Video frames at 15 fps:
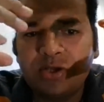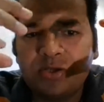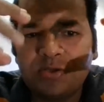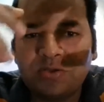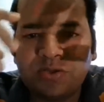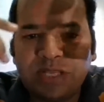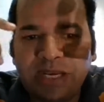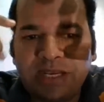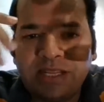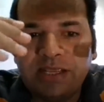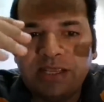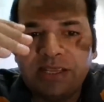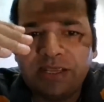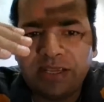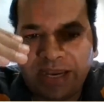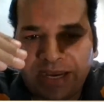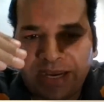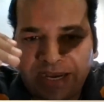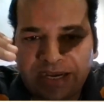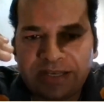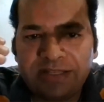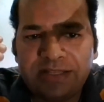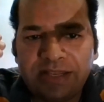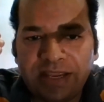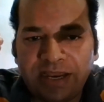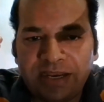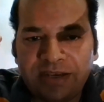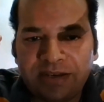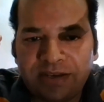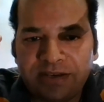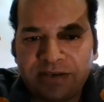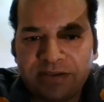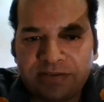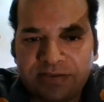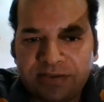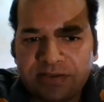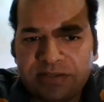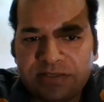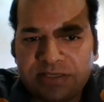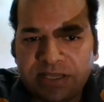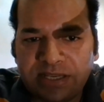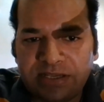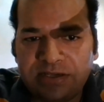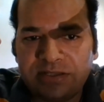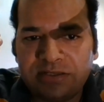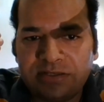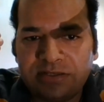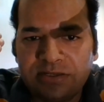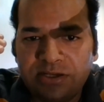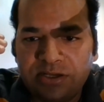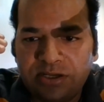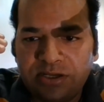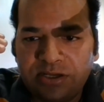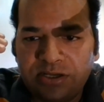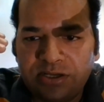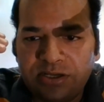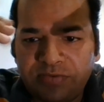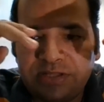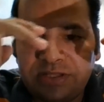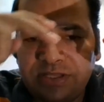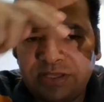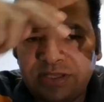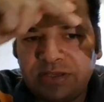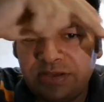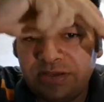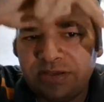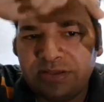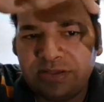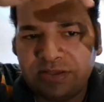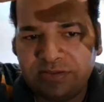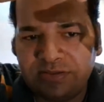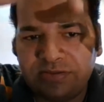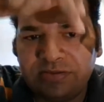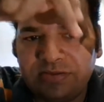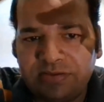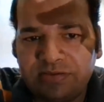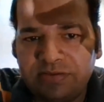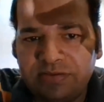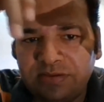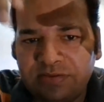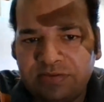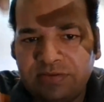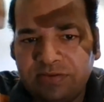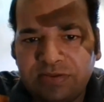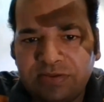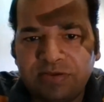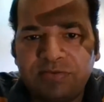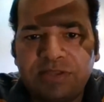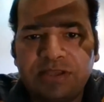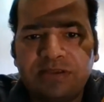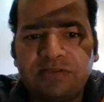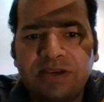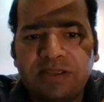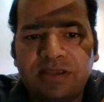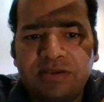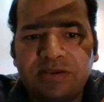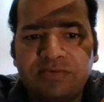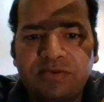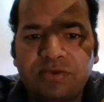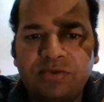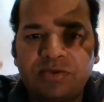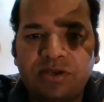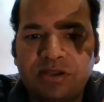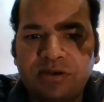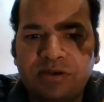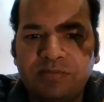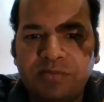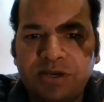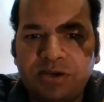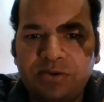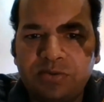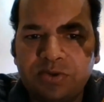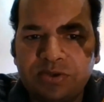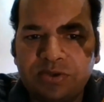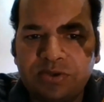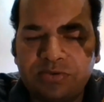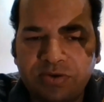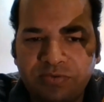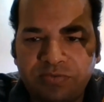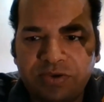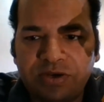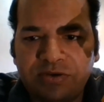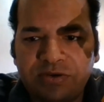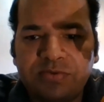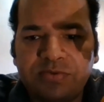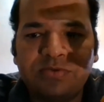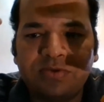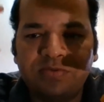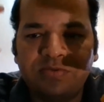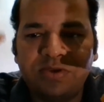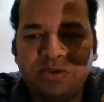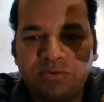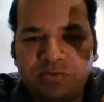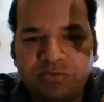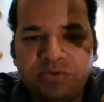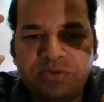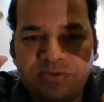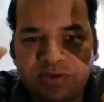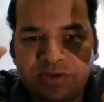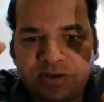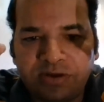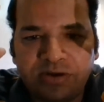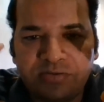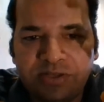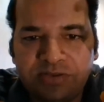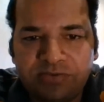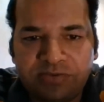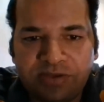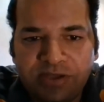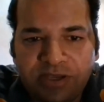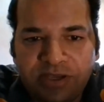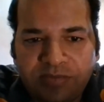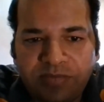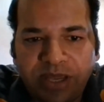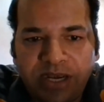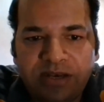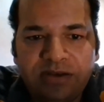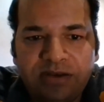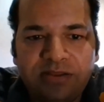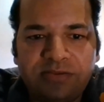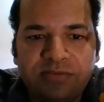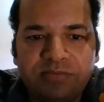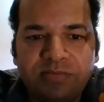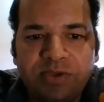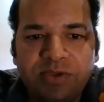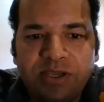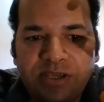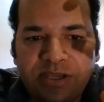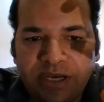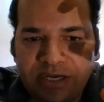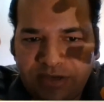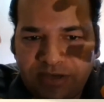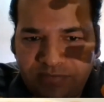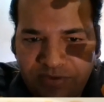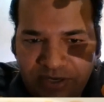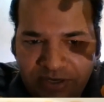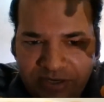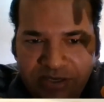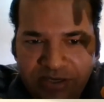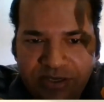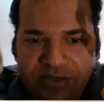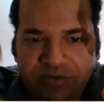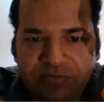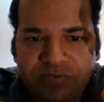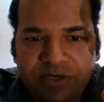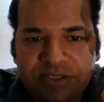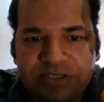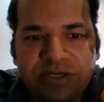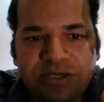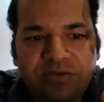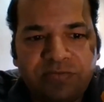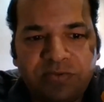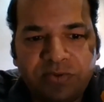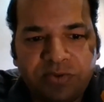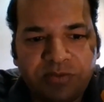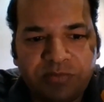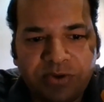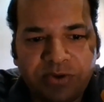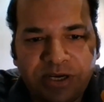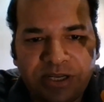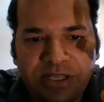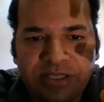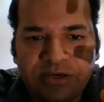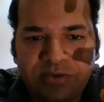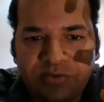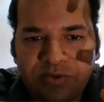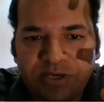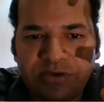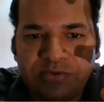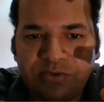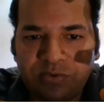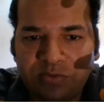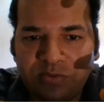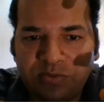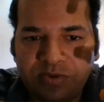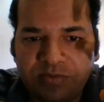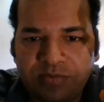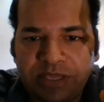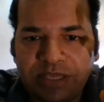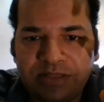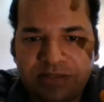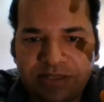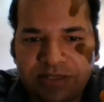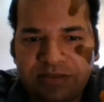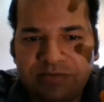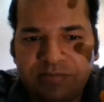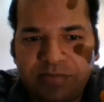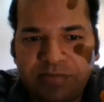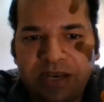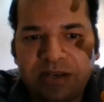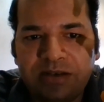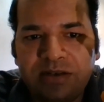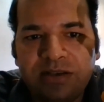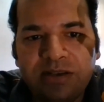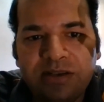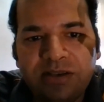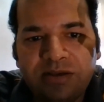so that at in a single cycle, everything this everything is getting executed, compared to a software. Of course, software uses a lot of these parallelism and different functional floating point, other units to make things parallel,